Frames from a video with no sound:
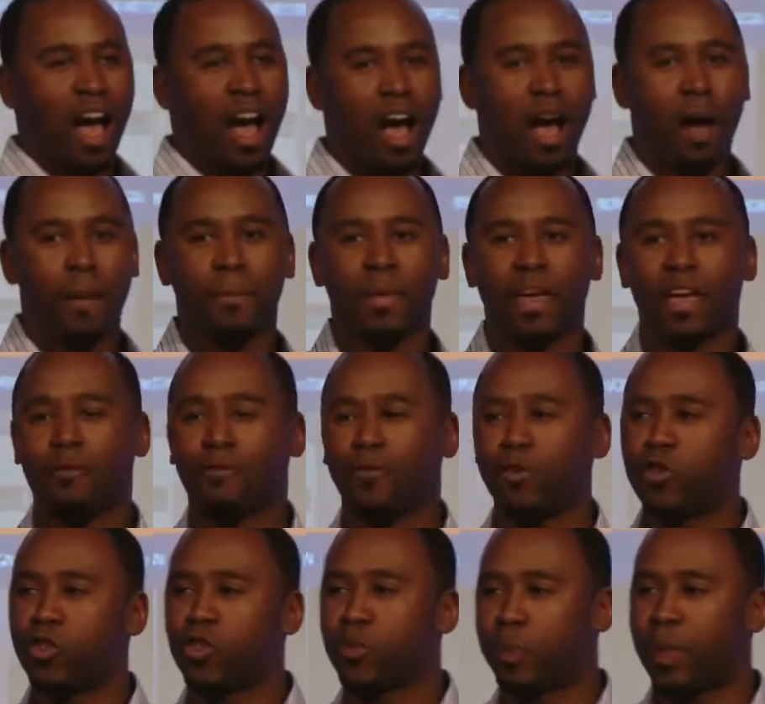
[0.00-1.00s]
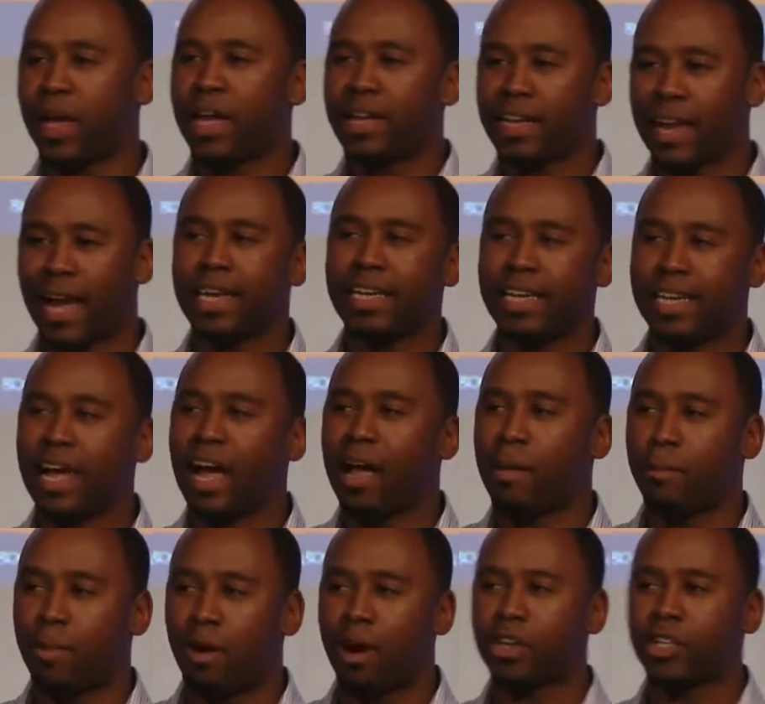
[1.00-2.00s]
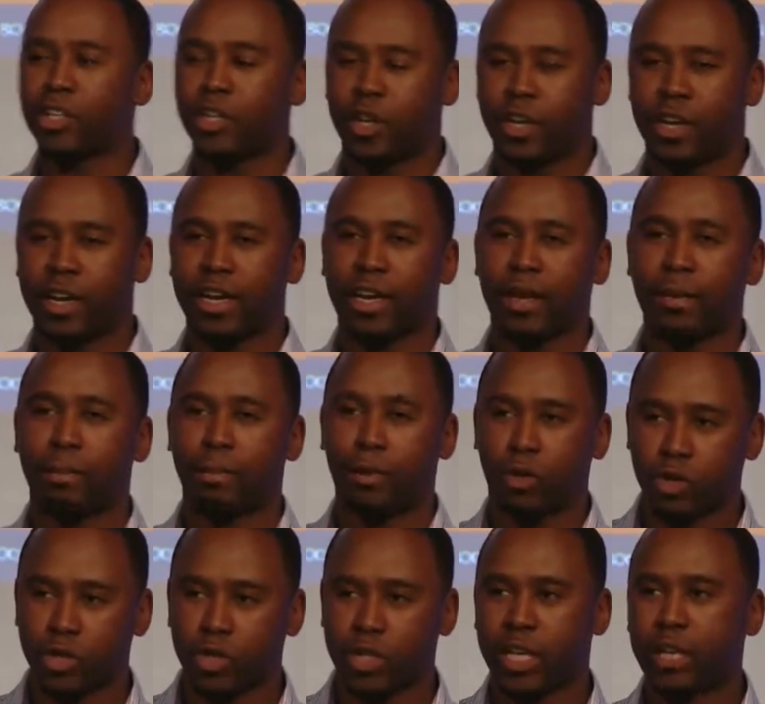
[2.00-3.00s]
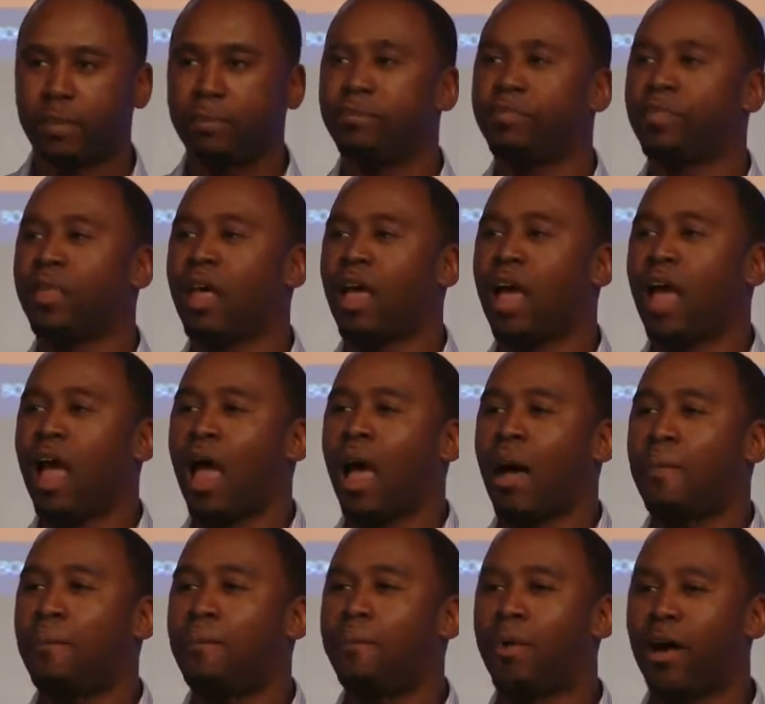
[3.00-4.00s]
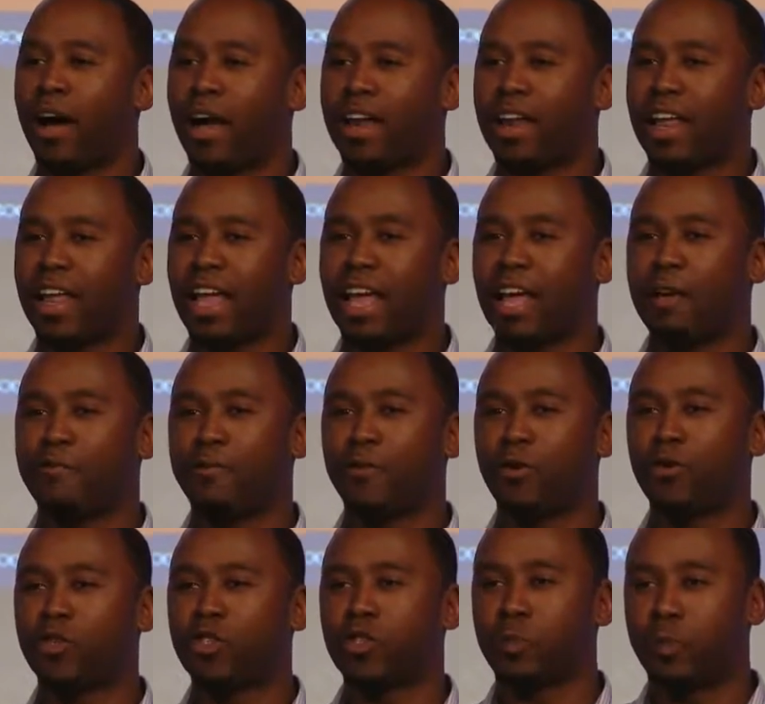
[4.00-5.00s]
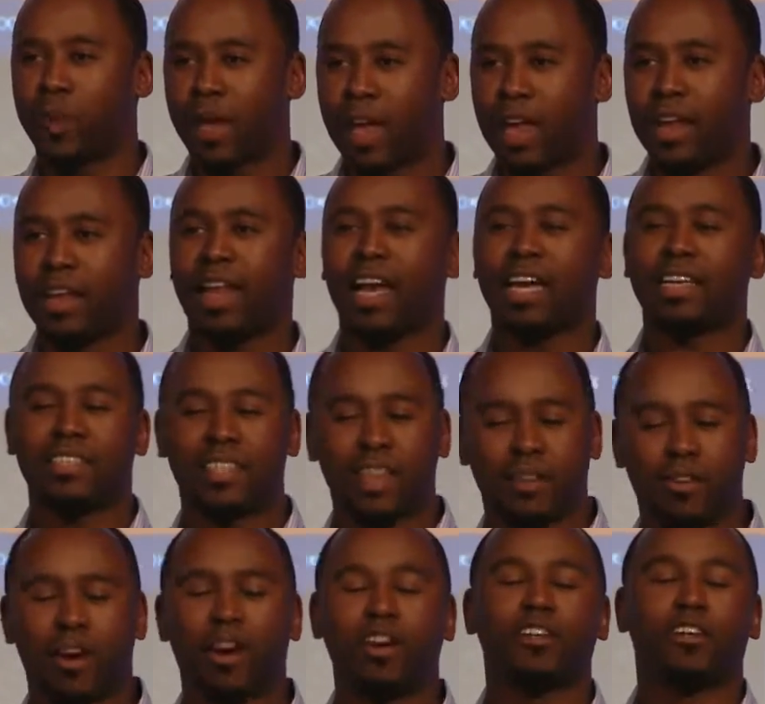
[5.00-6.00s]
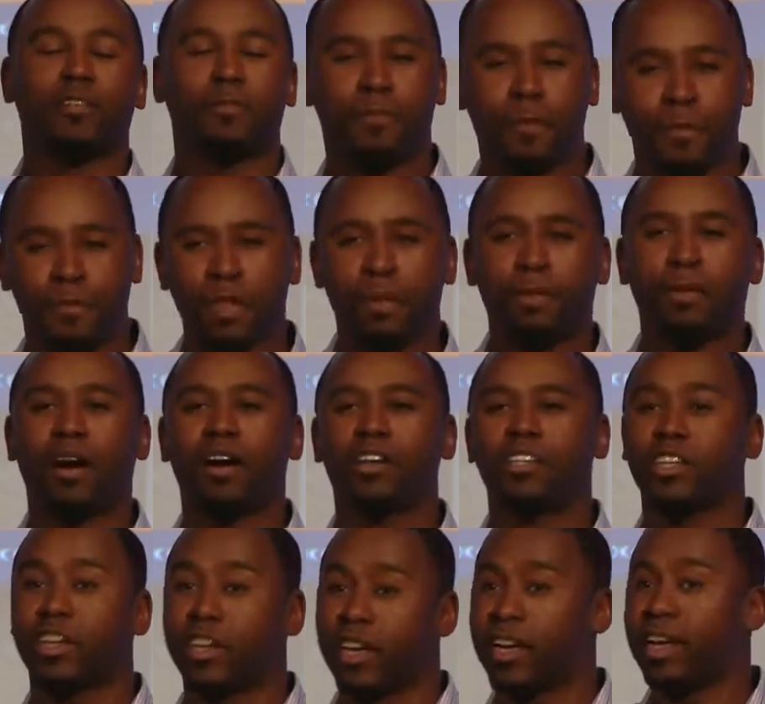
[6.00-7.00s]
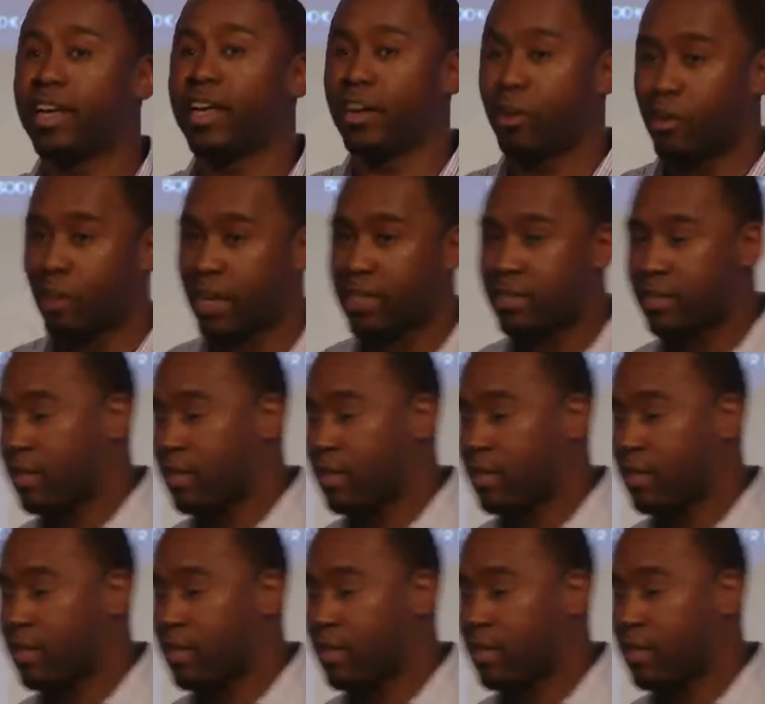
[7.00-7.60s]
Um, if you spend 99 bucks, you're gonna get bullshit. But if you spend like 750 bucks, you're gonna get great